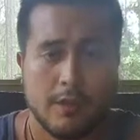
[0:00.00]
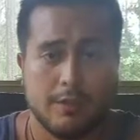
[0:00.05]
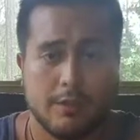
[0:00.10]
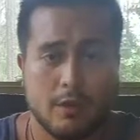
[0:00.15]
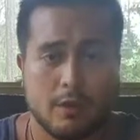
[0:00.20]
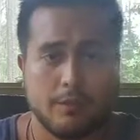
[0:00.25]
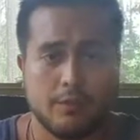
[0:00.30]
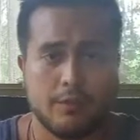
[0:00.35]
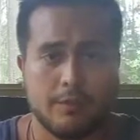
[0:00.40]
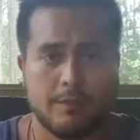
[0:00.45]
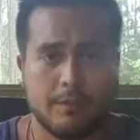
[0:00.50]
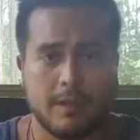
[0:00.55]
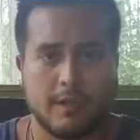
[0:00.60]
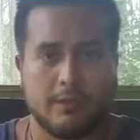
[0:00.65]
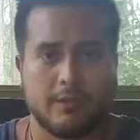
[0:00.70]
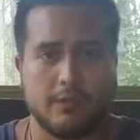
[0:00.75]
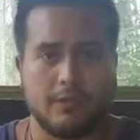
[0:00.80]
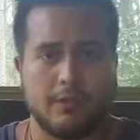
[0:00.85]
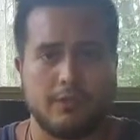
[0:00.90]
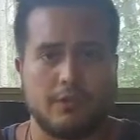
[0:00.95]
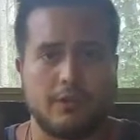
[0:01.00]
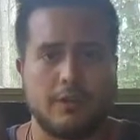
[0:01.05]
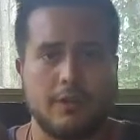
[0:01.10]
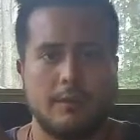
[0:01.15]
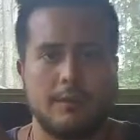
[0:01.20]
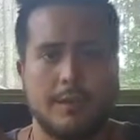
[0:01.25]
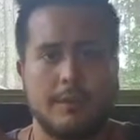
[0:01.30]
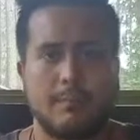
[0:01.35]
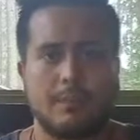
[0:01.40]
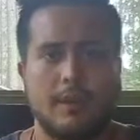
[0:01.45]
Those are the muscles you're
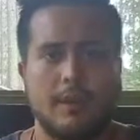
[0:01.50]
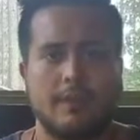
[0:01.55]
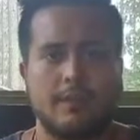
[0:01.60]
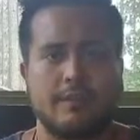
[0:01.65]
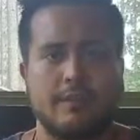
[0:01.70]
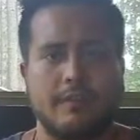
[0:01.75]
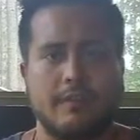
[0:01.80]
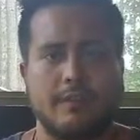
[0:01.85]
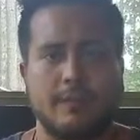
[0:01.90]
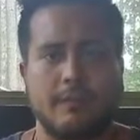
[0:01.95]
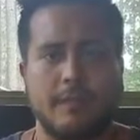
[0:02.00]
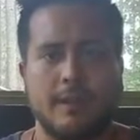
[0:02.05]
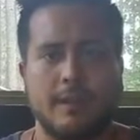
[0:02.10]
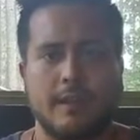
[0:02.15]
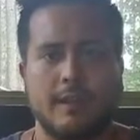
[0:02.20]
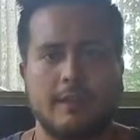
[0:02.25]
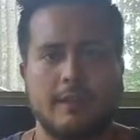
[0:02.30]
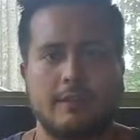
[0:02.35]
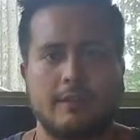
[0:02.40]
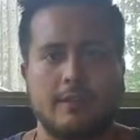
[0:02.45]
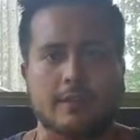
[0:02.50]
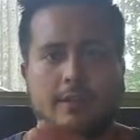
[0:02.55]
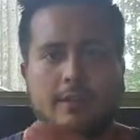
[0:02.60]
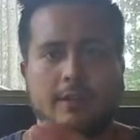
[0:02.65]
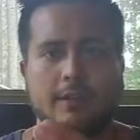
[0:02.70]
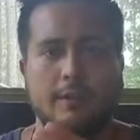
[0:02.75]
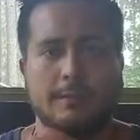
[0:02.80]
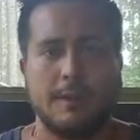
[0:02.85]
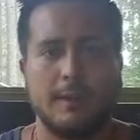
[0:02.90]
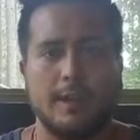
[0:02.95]
going to be pressing, because they're
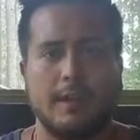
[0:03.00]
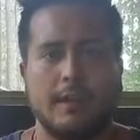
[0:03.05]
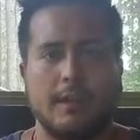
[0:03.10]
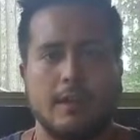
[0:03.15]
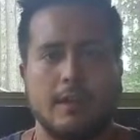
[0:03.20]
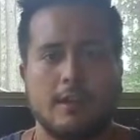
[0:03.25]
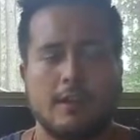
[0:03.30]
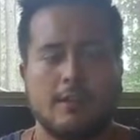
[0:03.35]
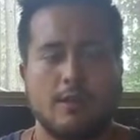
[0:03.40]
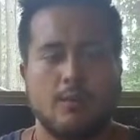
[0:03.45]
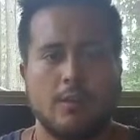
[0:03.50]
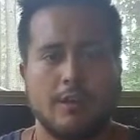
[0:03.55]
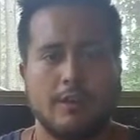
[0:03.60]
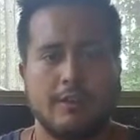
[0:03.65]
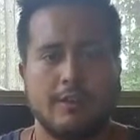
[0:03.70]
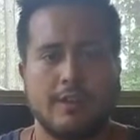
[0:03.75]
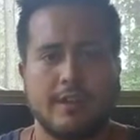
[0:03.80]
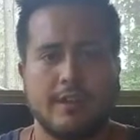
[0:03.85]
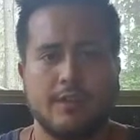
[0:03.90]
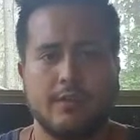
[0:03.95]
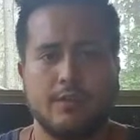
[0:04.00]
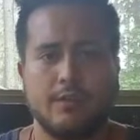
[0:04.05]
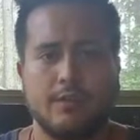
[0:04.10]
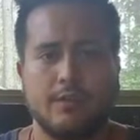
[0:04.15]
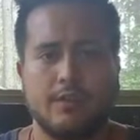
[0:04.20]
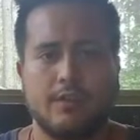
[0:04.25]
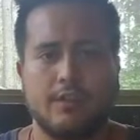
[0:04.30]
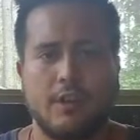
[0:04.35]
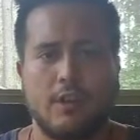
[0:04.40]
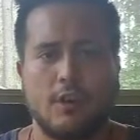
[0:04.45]
going to be the ones that you
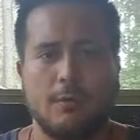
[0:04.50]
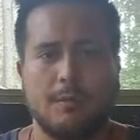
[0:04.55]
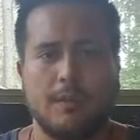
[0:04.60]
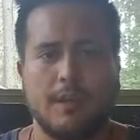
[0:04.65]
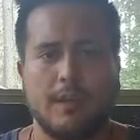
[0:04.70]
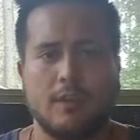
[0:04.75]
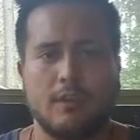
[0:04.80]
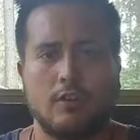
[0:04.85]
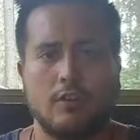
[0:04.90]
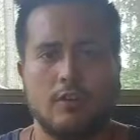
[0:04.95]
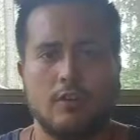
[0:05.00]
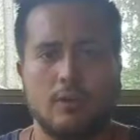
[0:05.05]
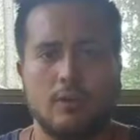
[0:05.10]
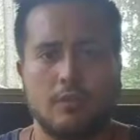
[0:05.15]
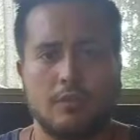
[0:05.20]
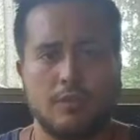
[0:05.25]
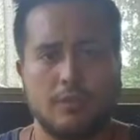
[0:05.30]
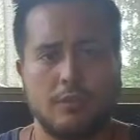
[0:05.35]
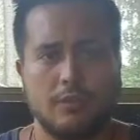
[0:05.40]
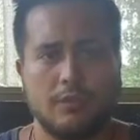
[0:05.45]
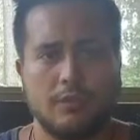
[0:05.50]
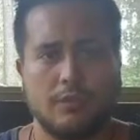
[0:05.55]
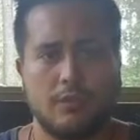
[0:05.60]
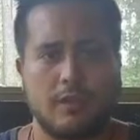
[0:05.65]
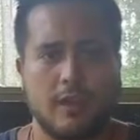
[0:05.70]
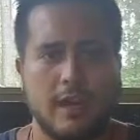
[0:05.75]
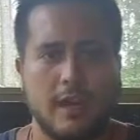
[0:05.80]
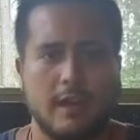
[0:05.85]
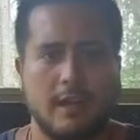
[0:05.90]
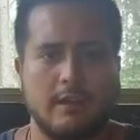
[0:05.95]
use to open and close
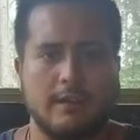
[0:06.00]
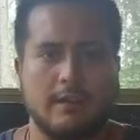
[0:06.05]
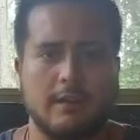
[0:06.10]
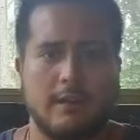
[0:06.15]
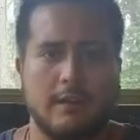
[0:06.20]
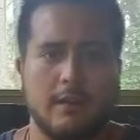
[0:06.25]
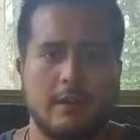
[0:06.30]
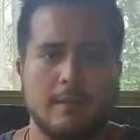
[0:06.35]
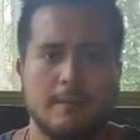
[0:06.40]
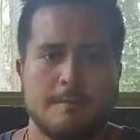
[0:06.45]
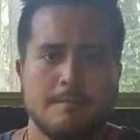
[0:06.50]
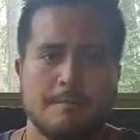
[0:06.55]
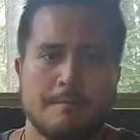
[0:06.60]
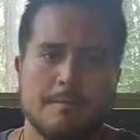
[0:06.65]
your hands here.